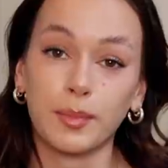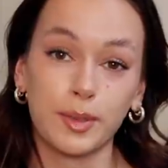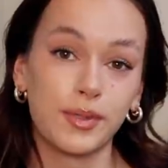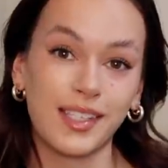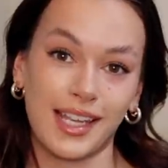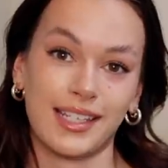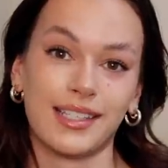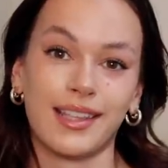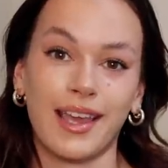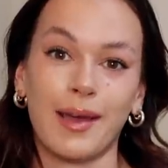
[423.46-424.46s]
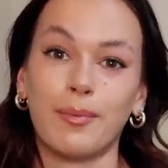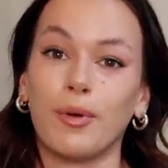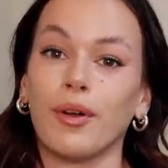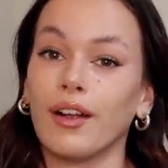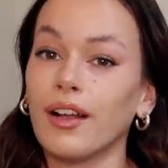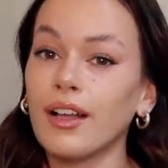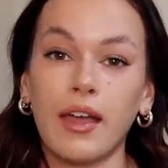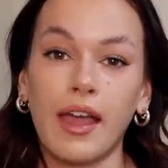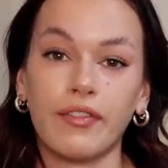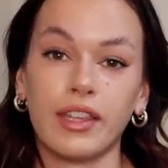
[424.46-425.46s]
your boots into them or
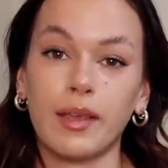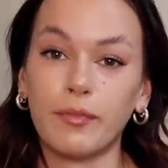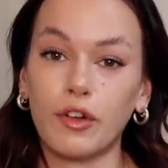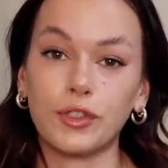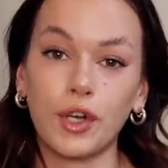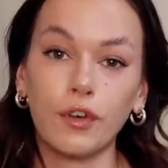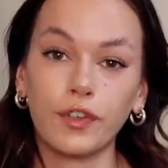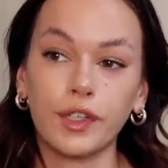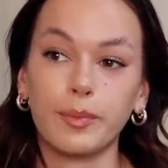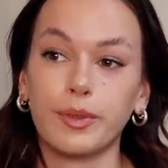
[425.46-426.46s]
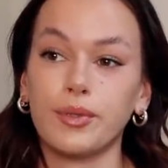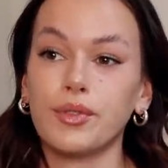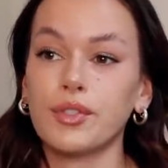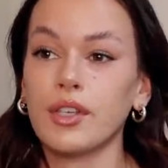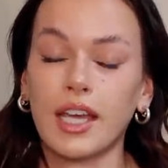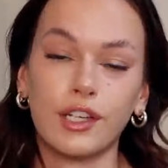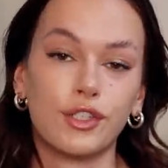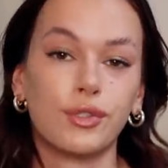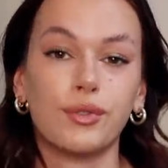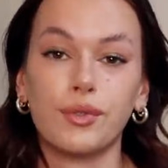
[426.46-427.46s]
having them fold over your boots,
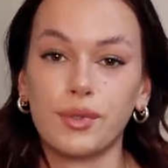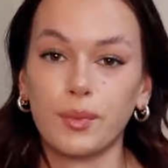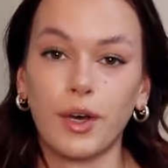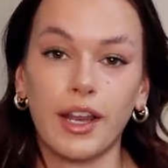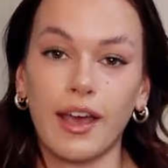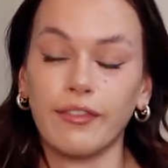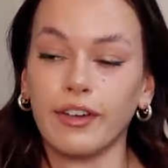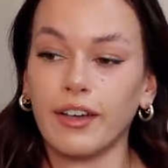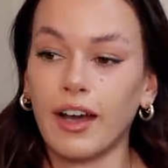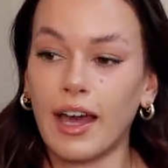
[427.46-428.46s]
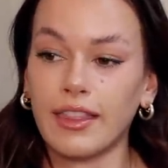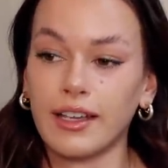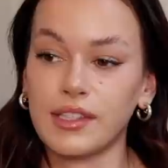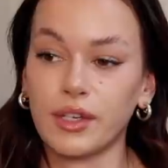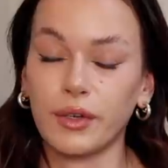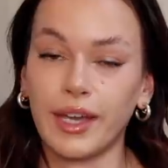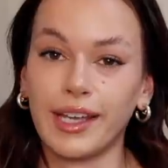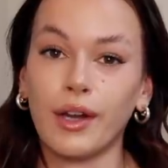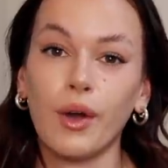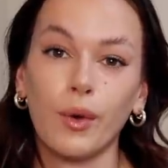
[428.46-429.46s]
tennis shoes, whatever. I think it's a
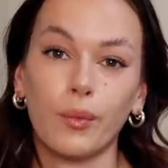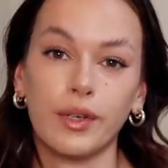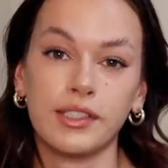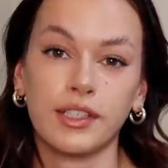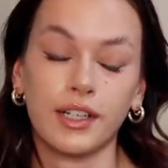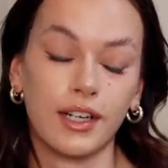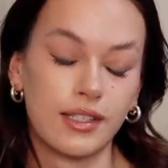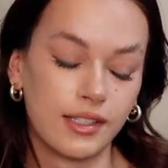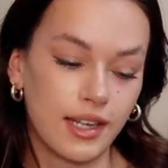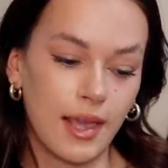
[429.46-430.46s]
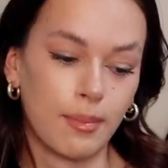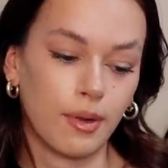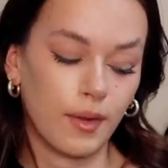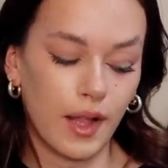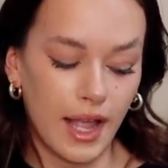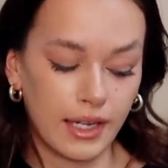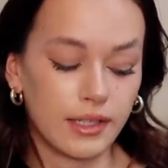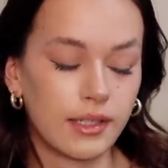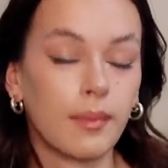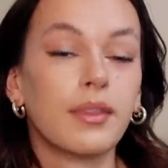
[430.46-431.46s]
great winter staple
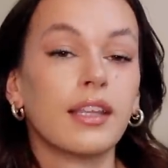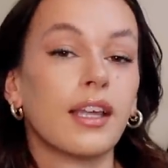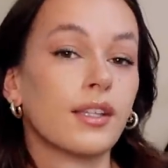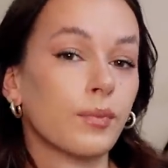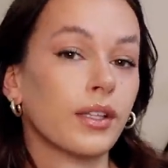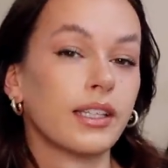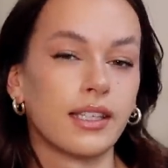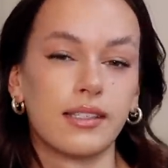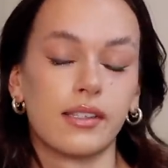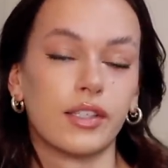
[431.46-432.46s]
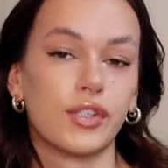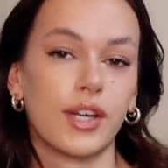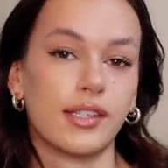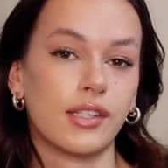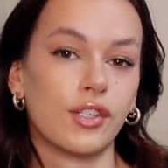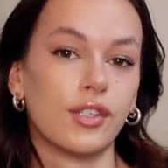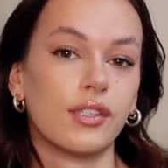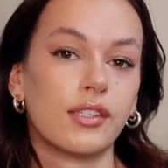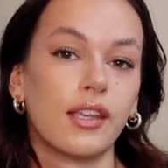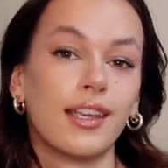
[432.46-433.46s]
and something that really easily
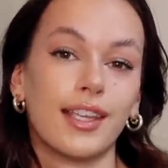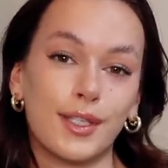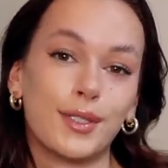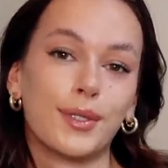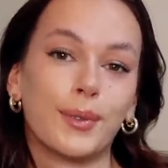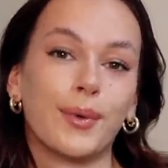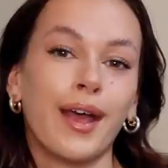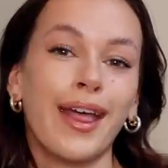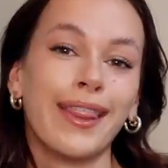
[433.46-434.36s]
transitions into